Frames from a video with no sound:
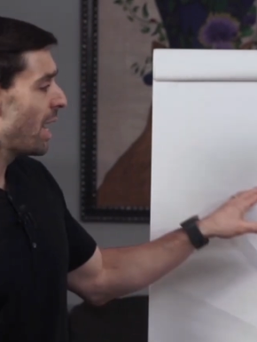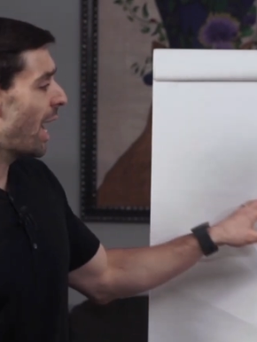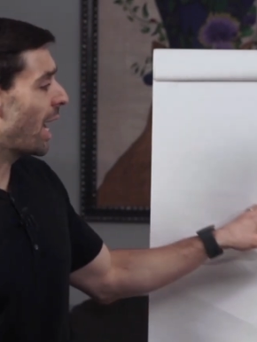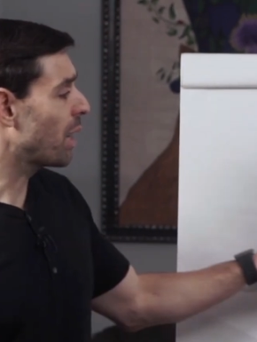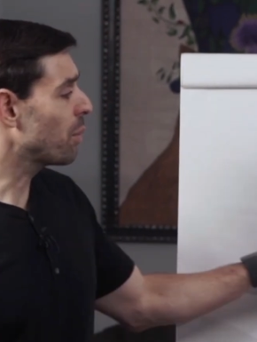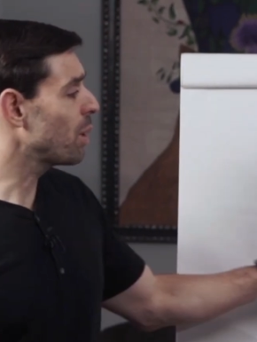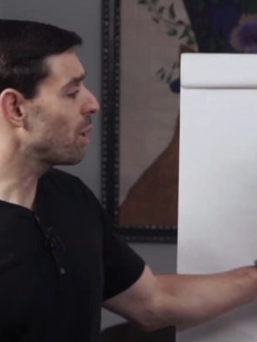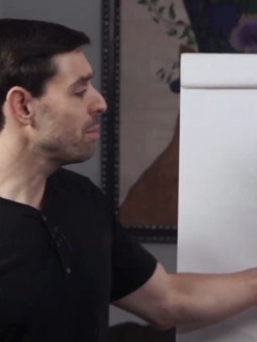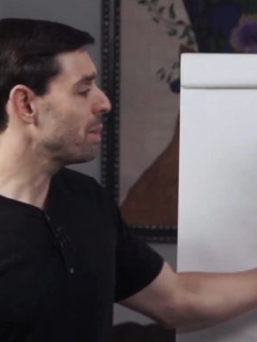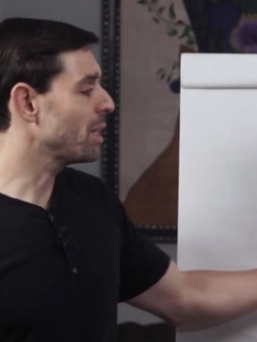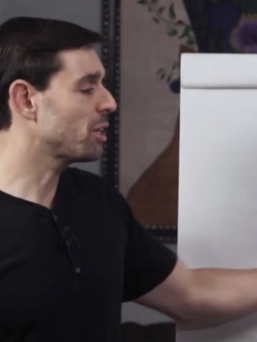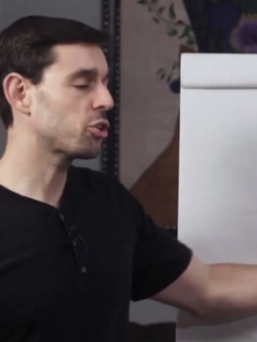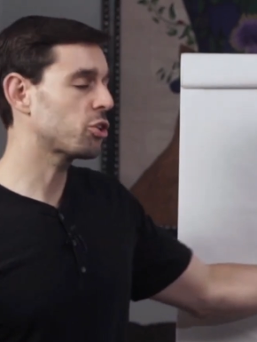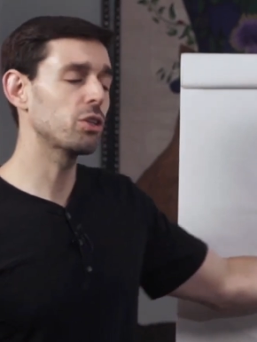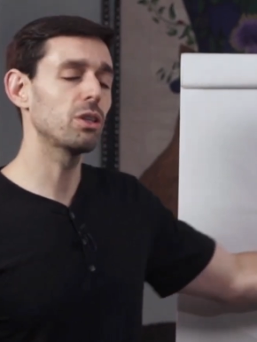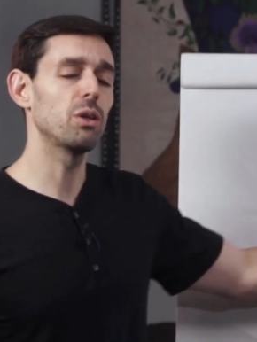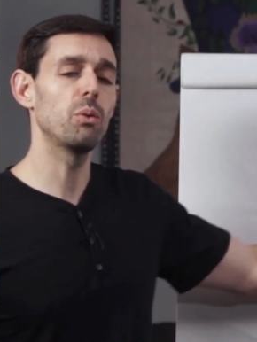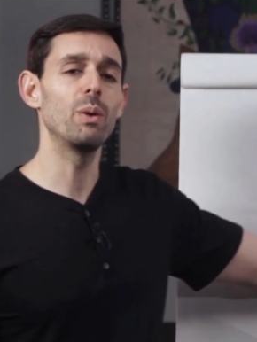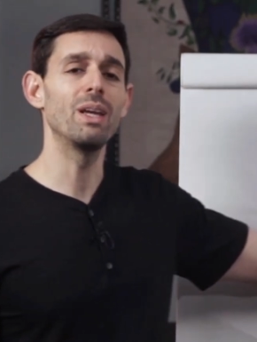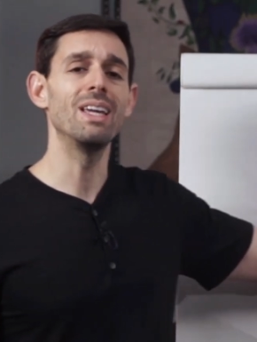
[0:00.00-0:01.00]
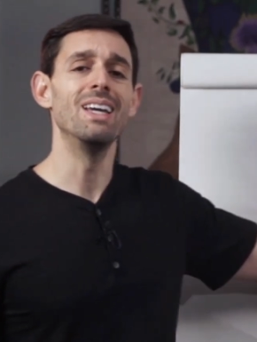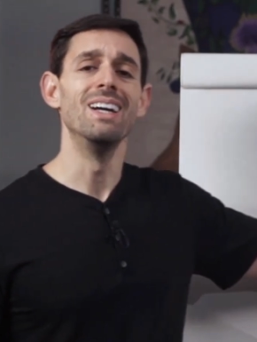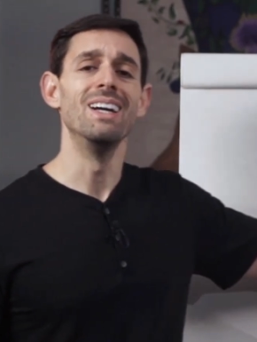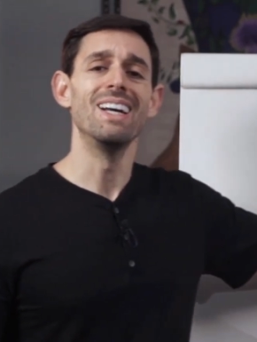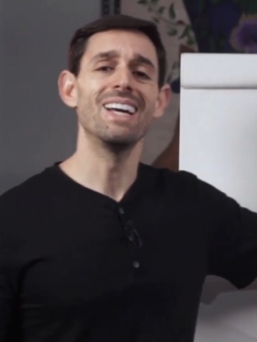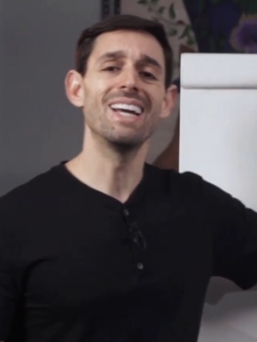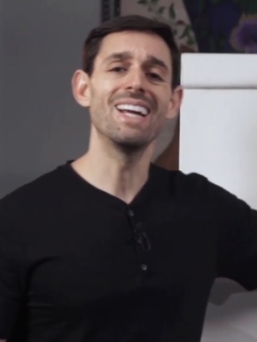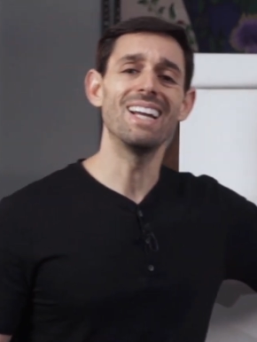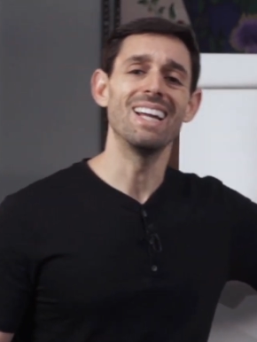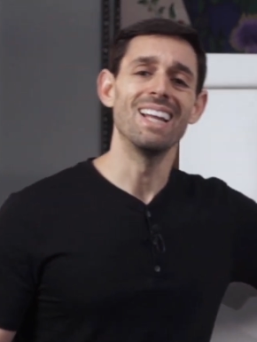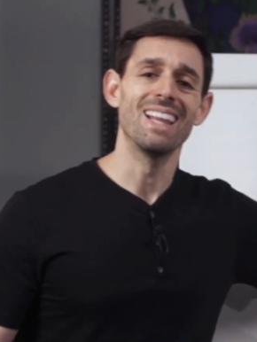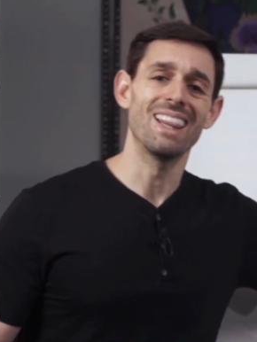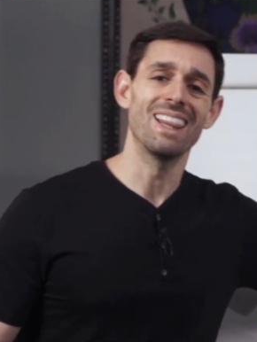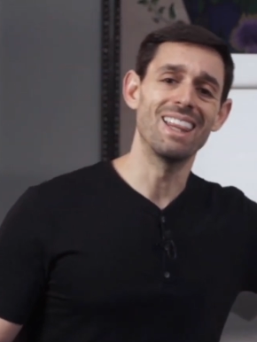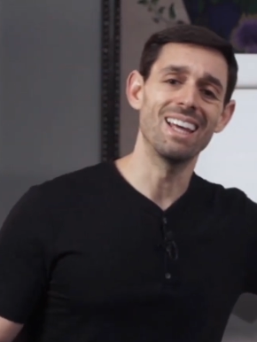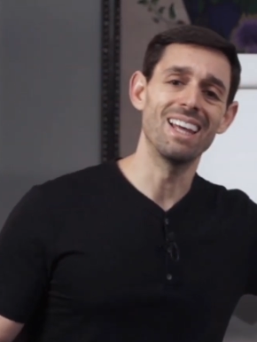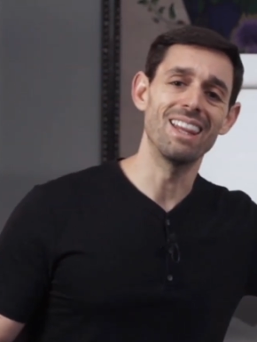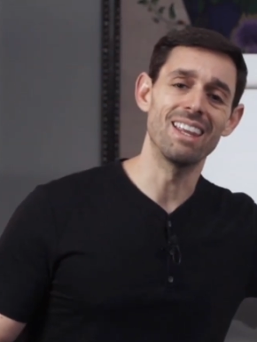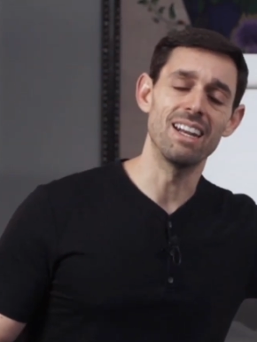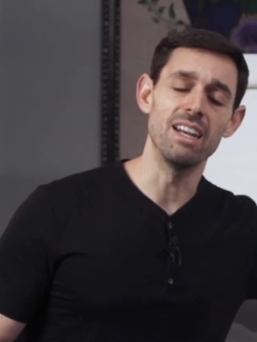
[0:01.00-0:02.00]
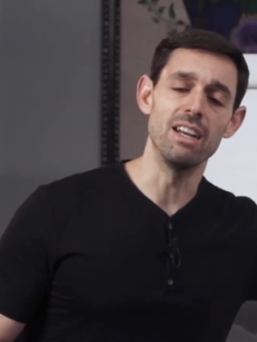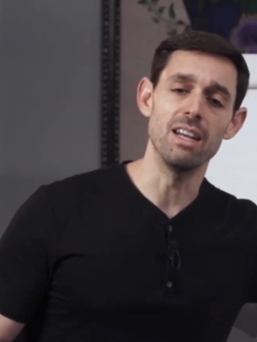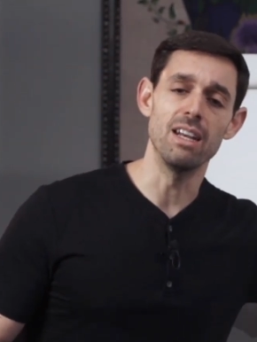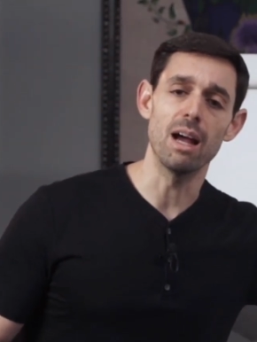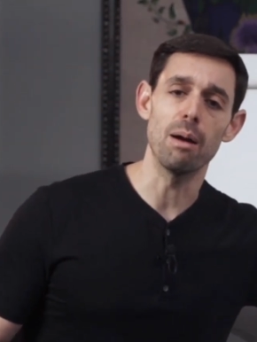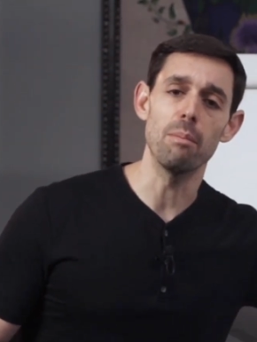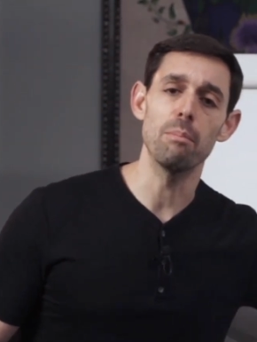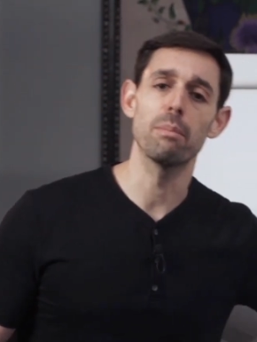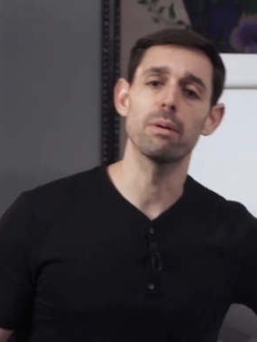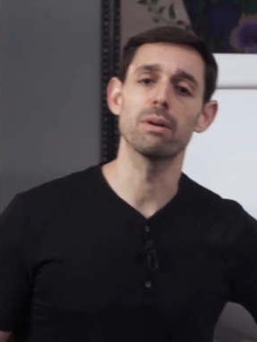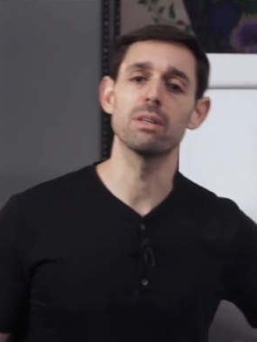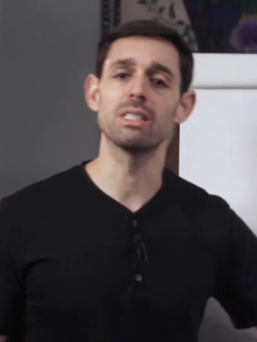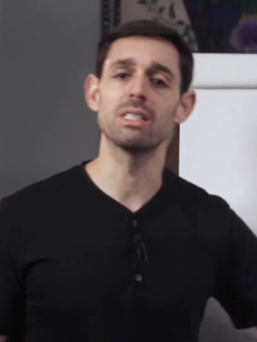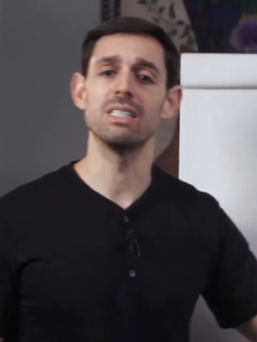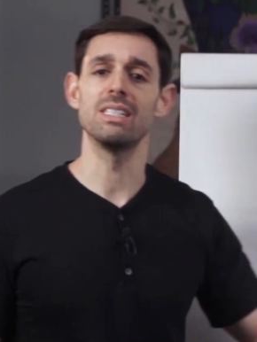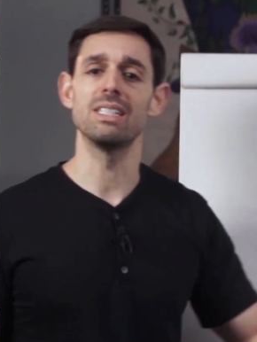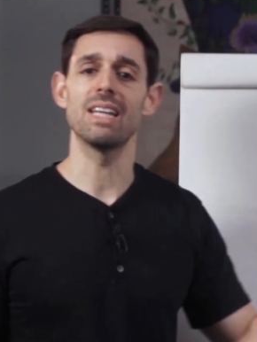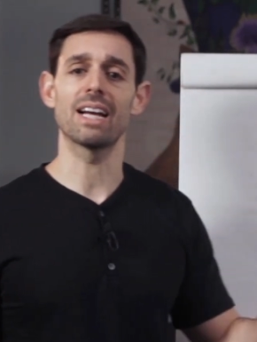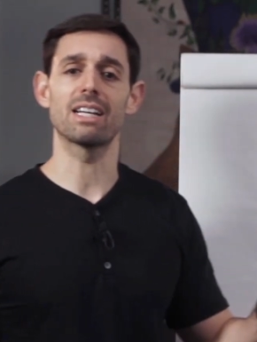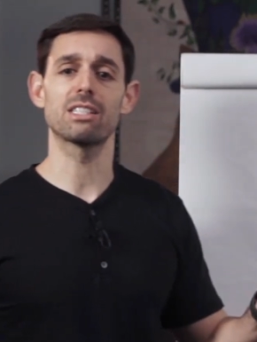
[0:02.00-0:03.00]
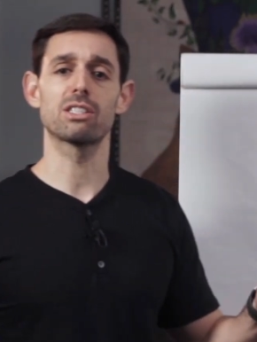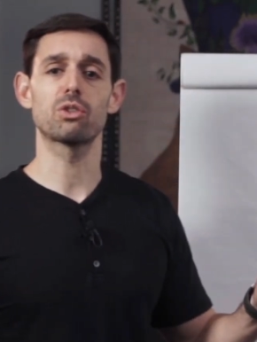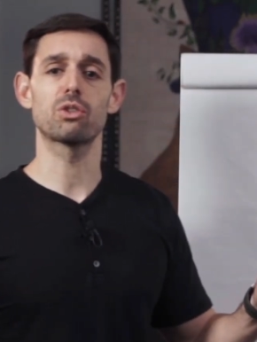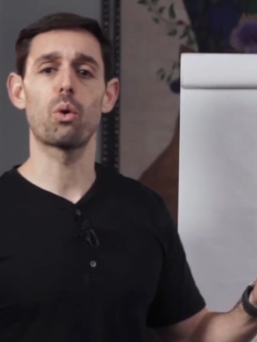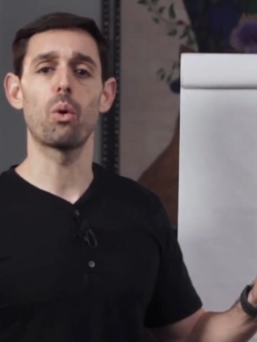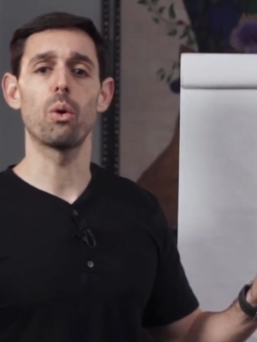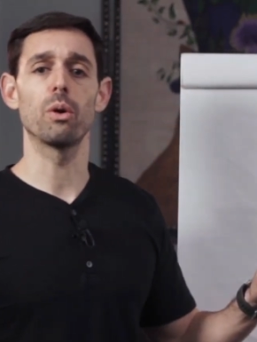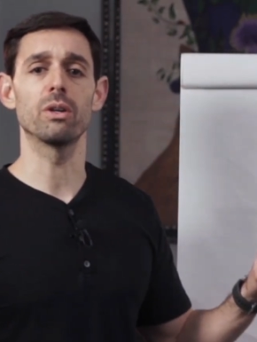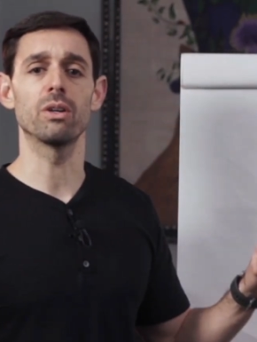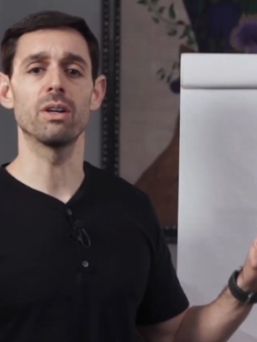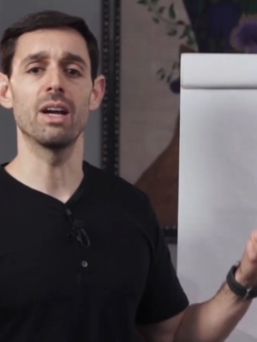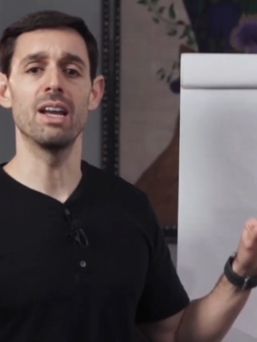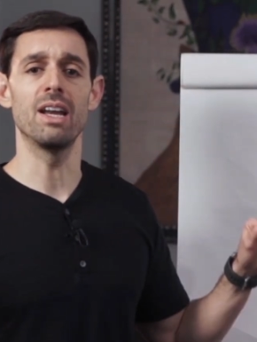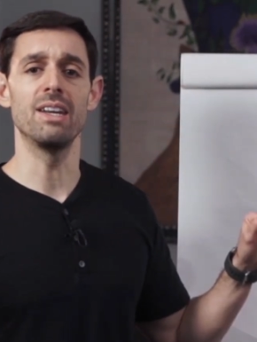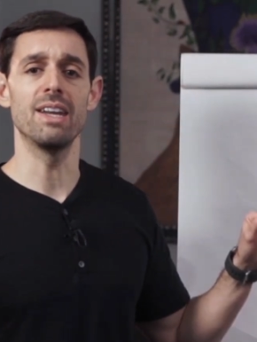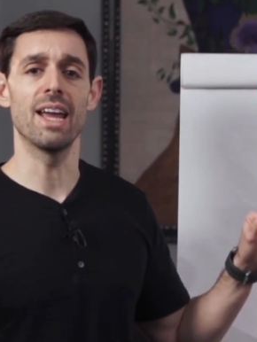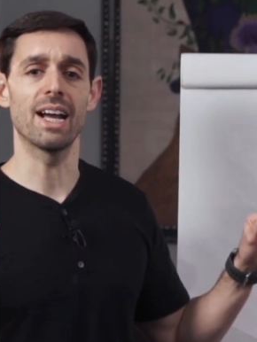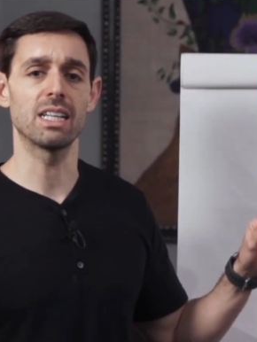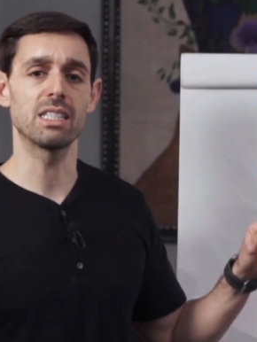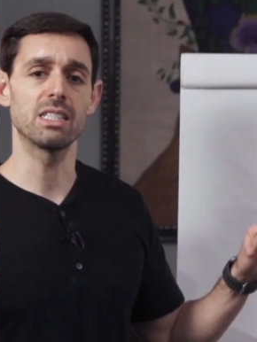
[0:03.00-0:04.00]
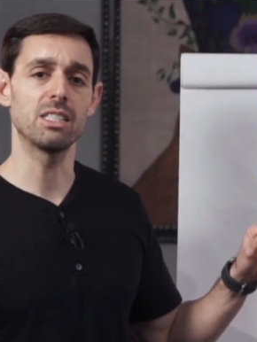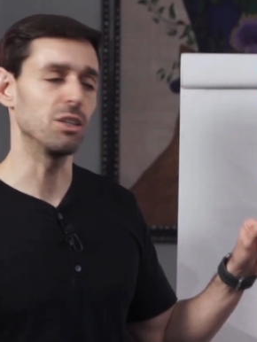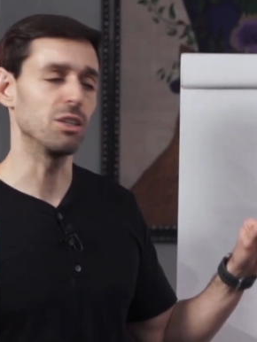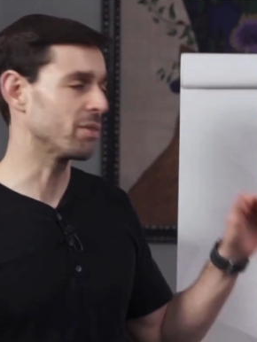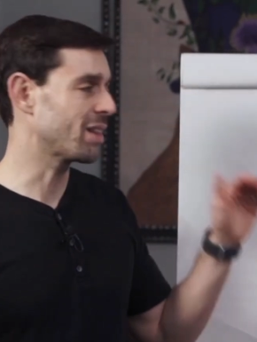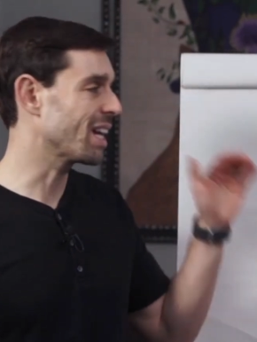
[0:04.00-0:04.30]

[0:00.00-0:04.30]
How do I make sure that we hit the, the numbers next quarter and next year?